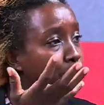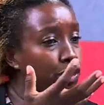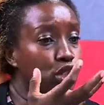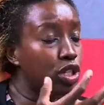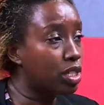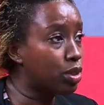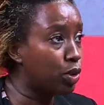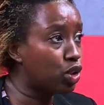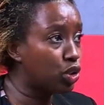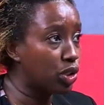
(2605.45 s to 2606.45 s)
for the
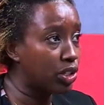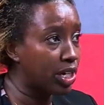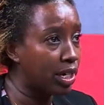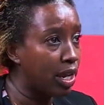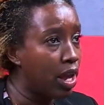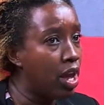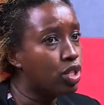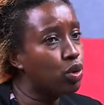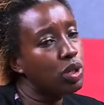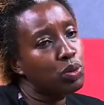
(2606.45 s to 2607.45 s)
small children.
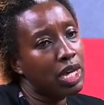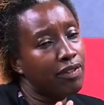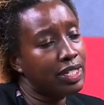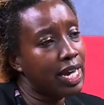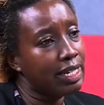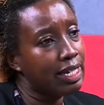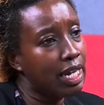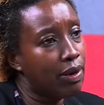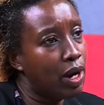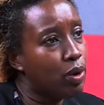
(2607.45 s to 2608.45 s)
So what we have done
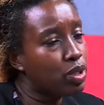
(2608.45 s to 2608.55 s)
in our